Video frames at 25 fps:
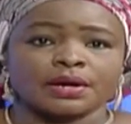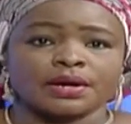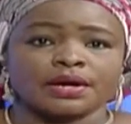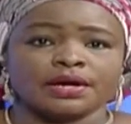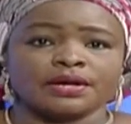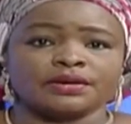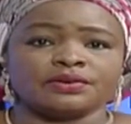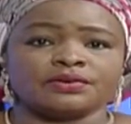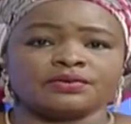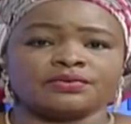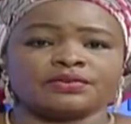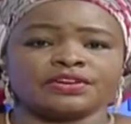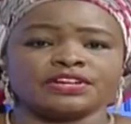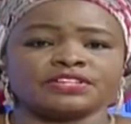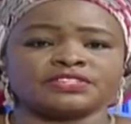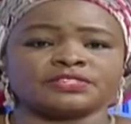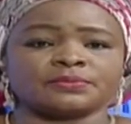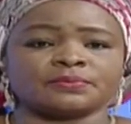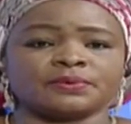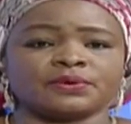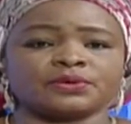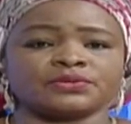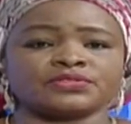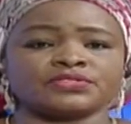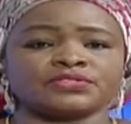In
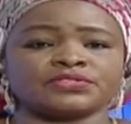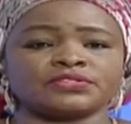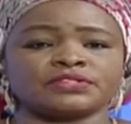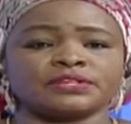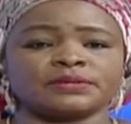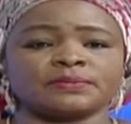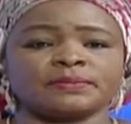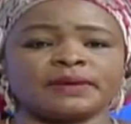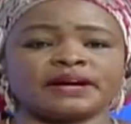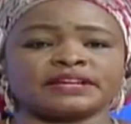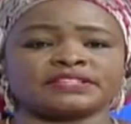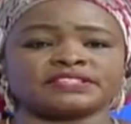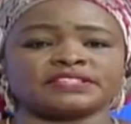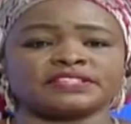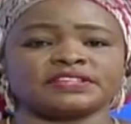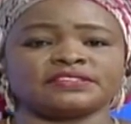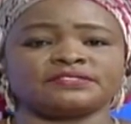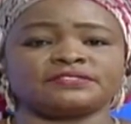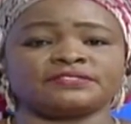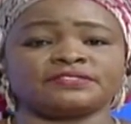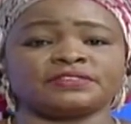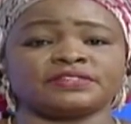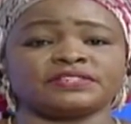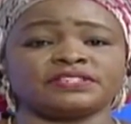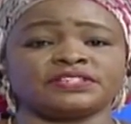response to the
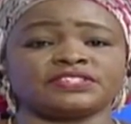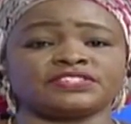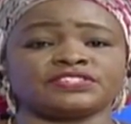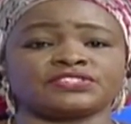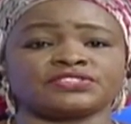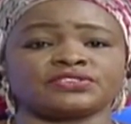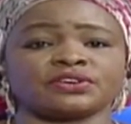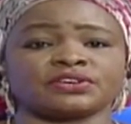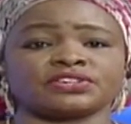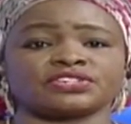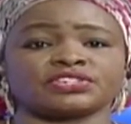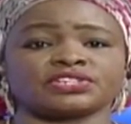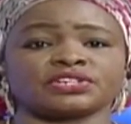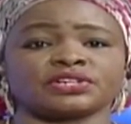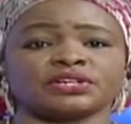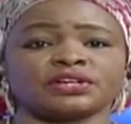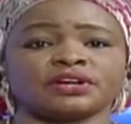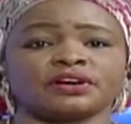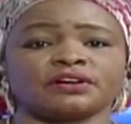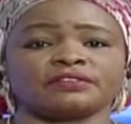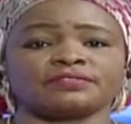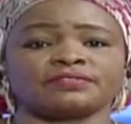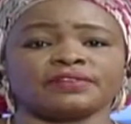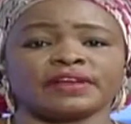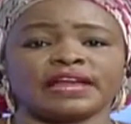massive destruction
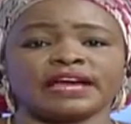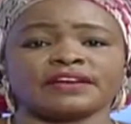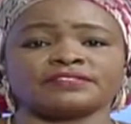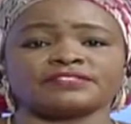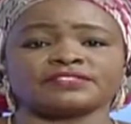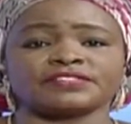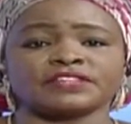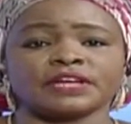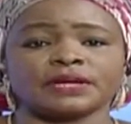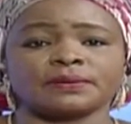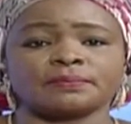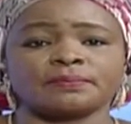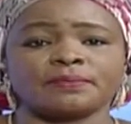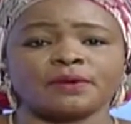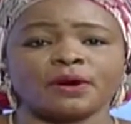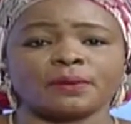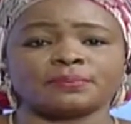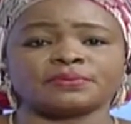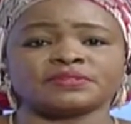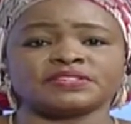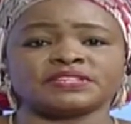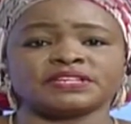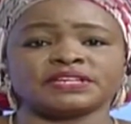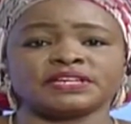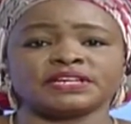of lives and
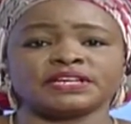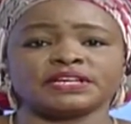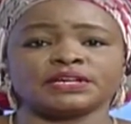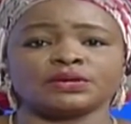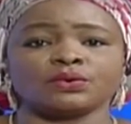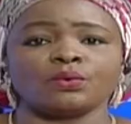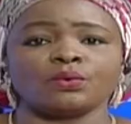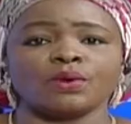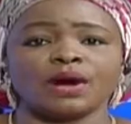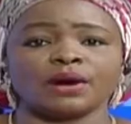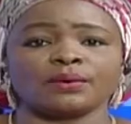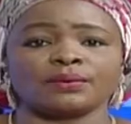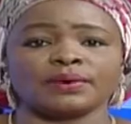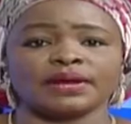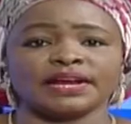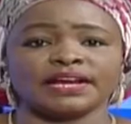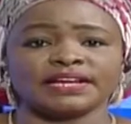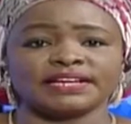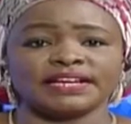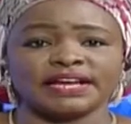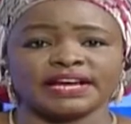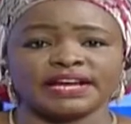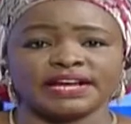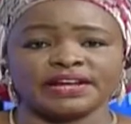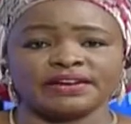property
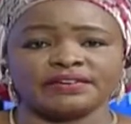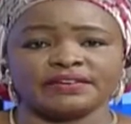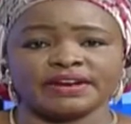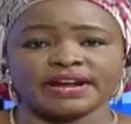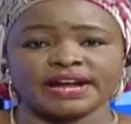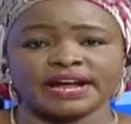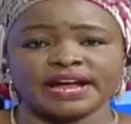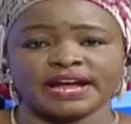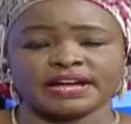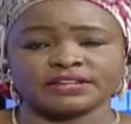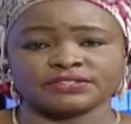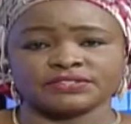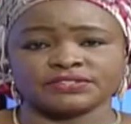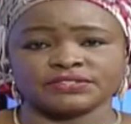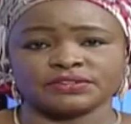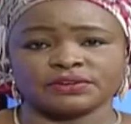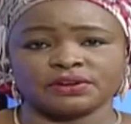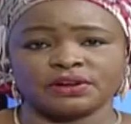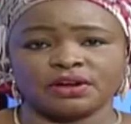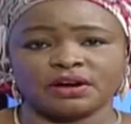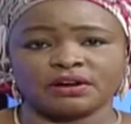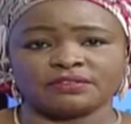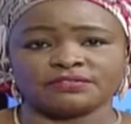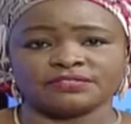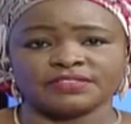Gwagwalada Area
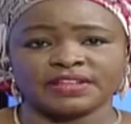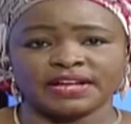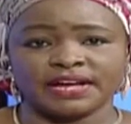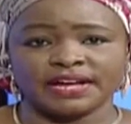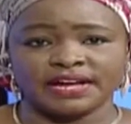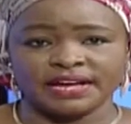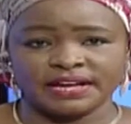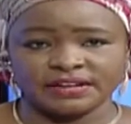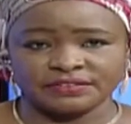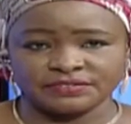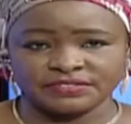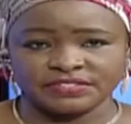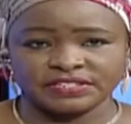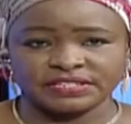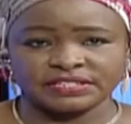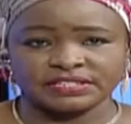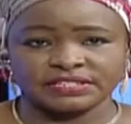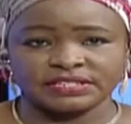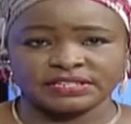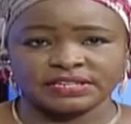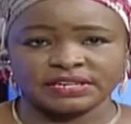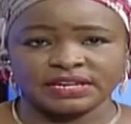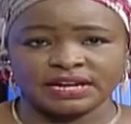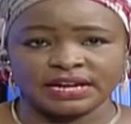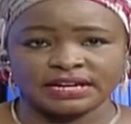Council of the
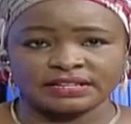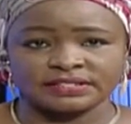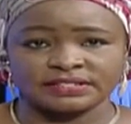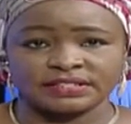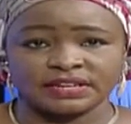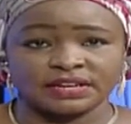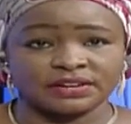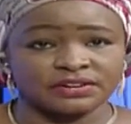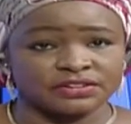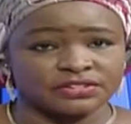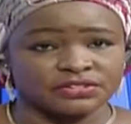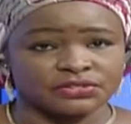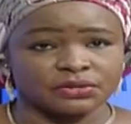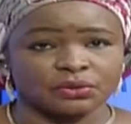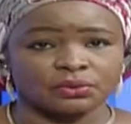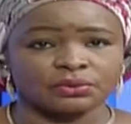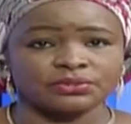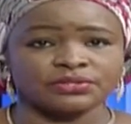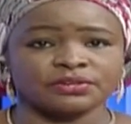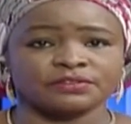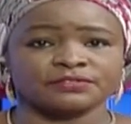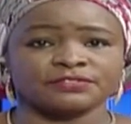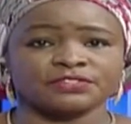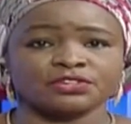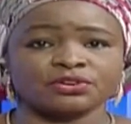FCT as a
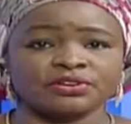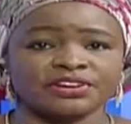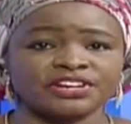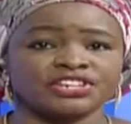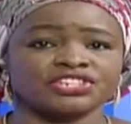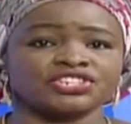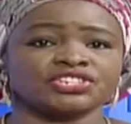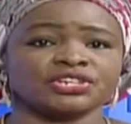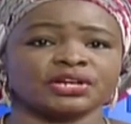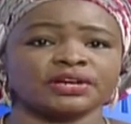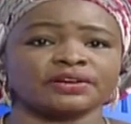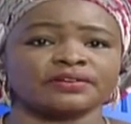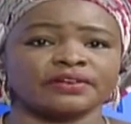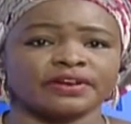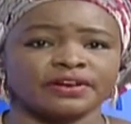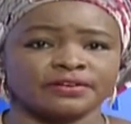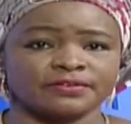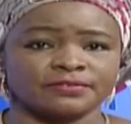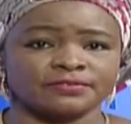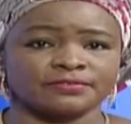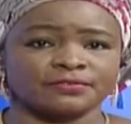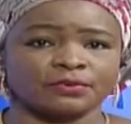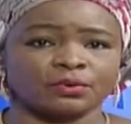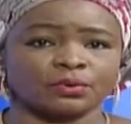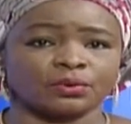result of torrential
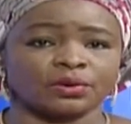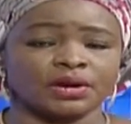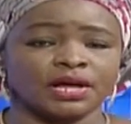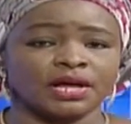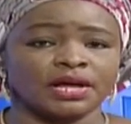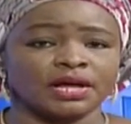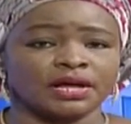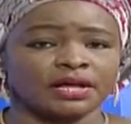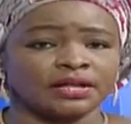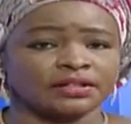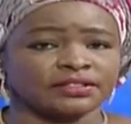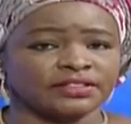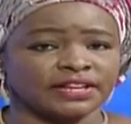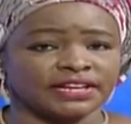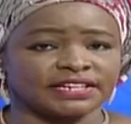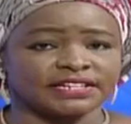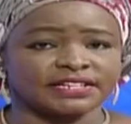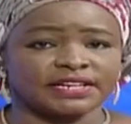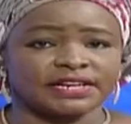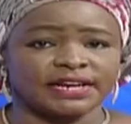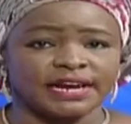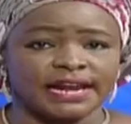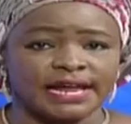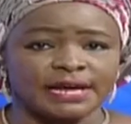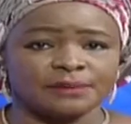rainfall
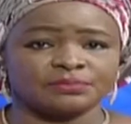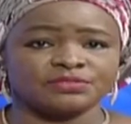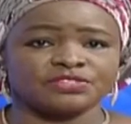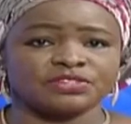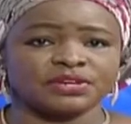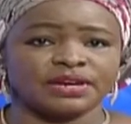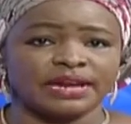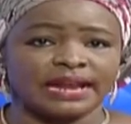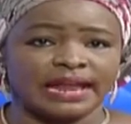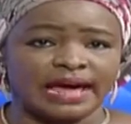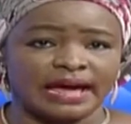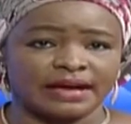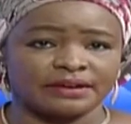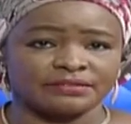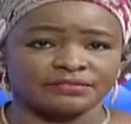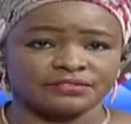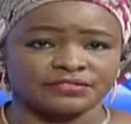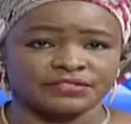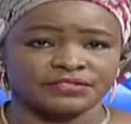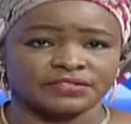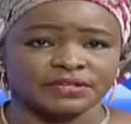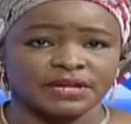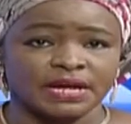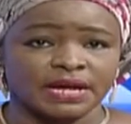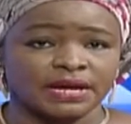that claimed
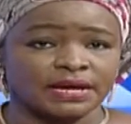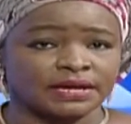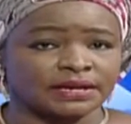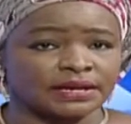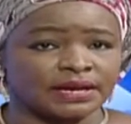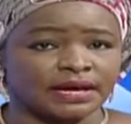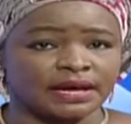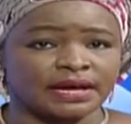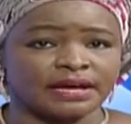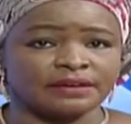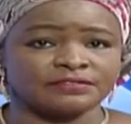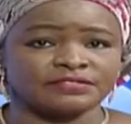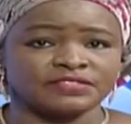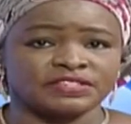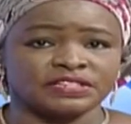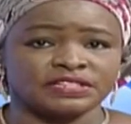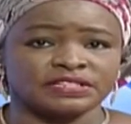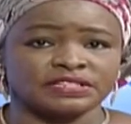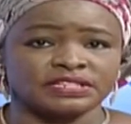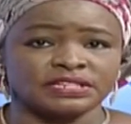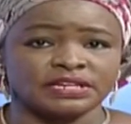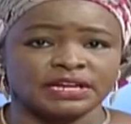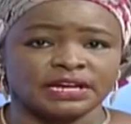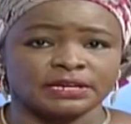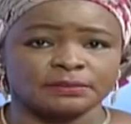lives, the
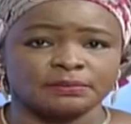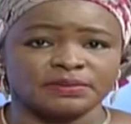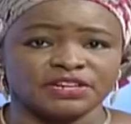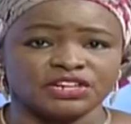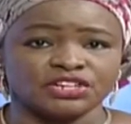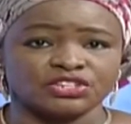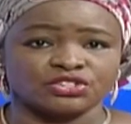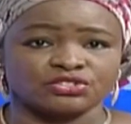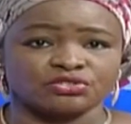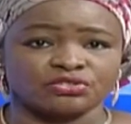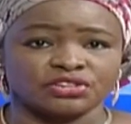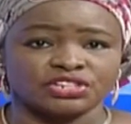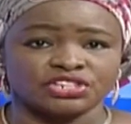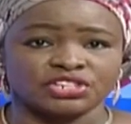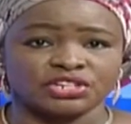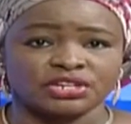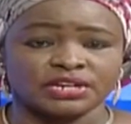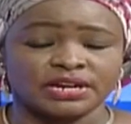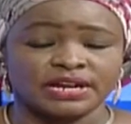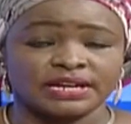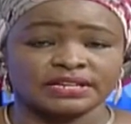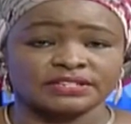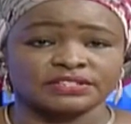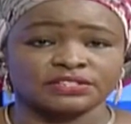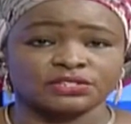FCT
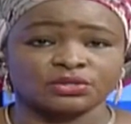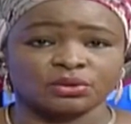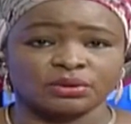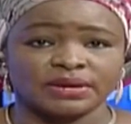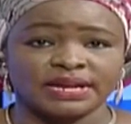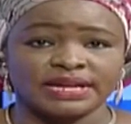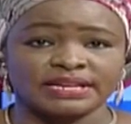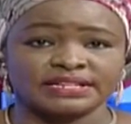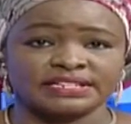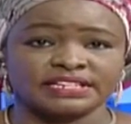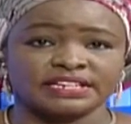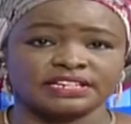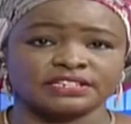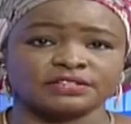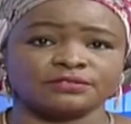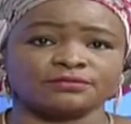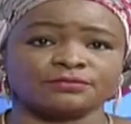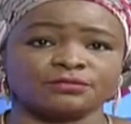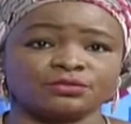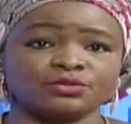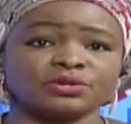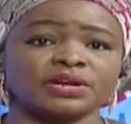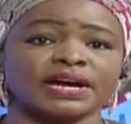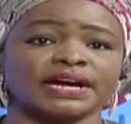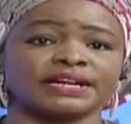administration has donated
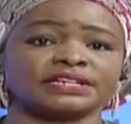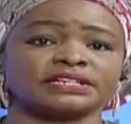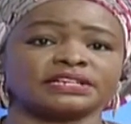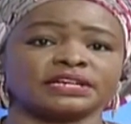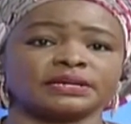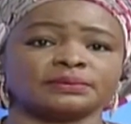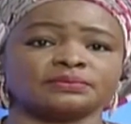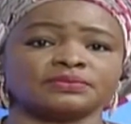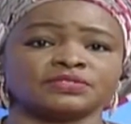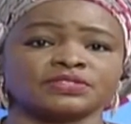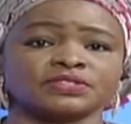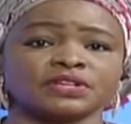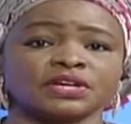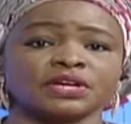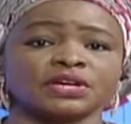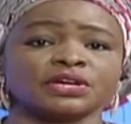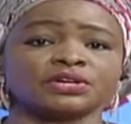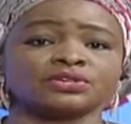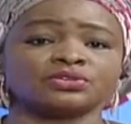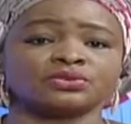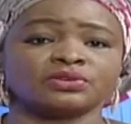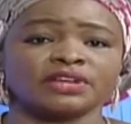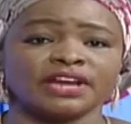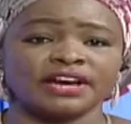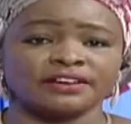food items
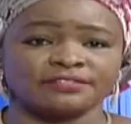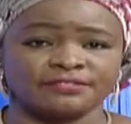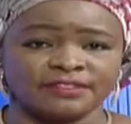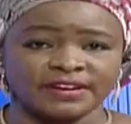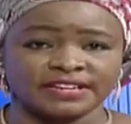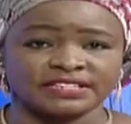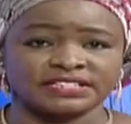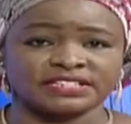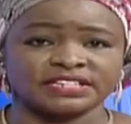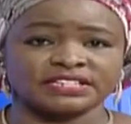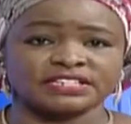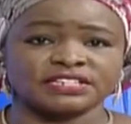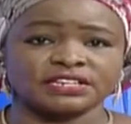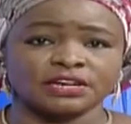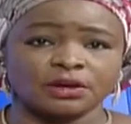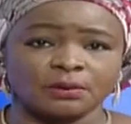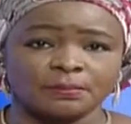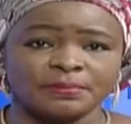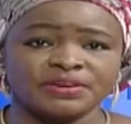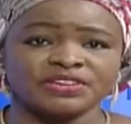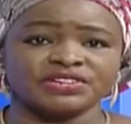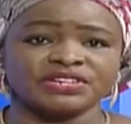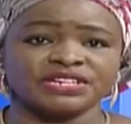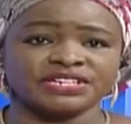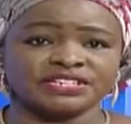to the affected
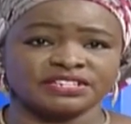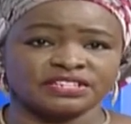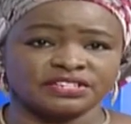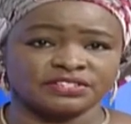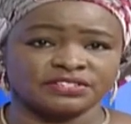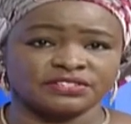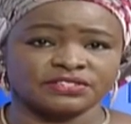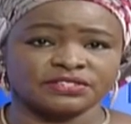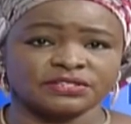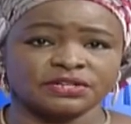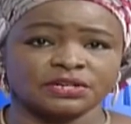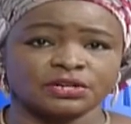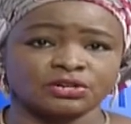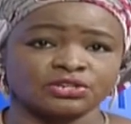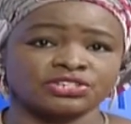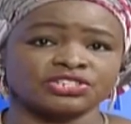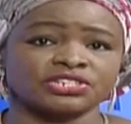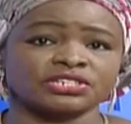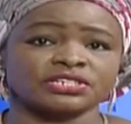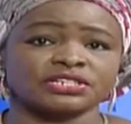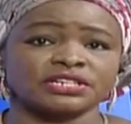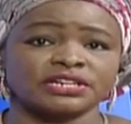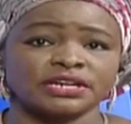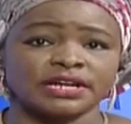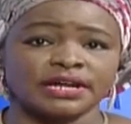communities to
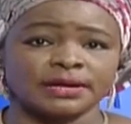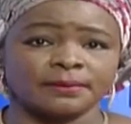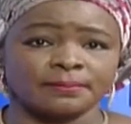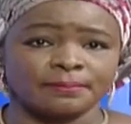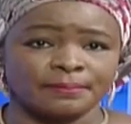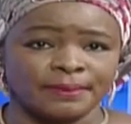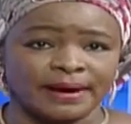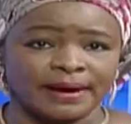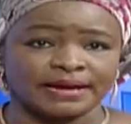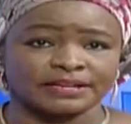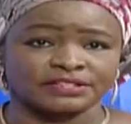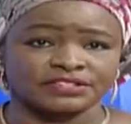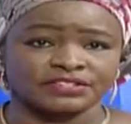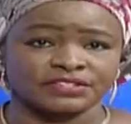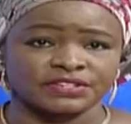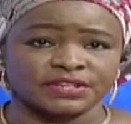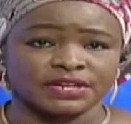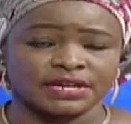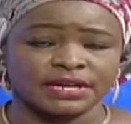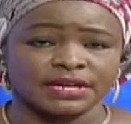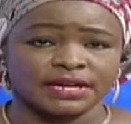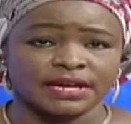cushion the impact.